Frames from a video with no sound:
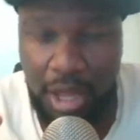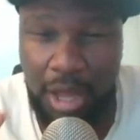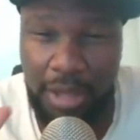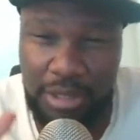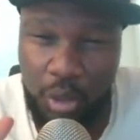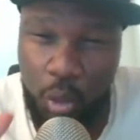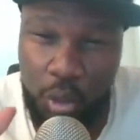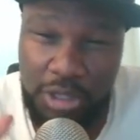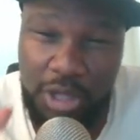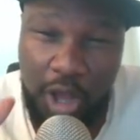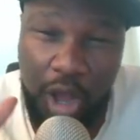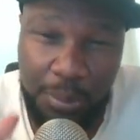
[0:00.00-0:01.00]
are the
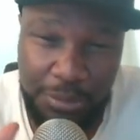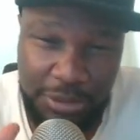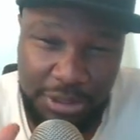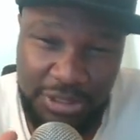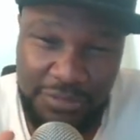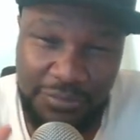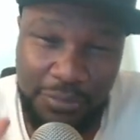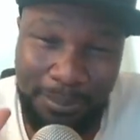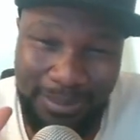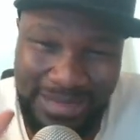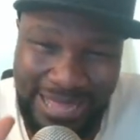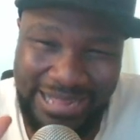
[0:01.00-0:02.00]
only options for
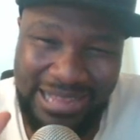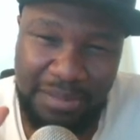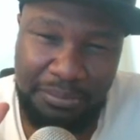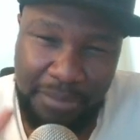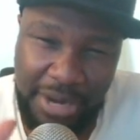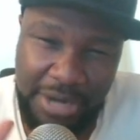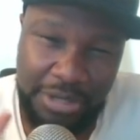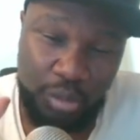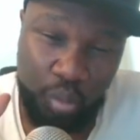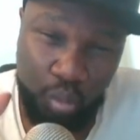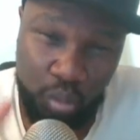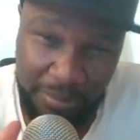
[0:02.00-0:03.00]
black
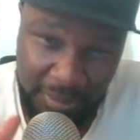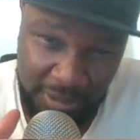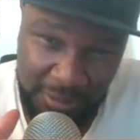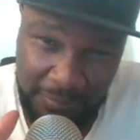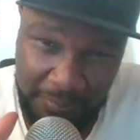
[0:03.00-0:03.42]
American women.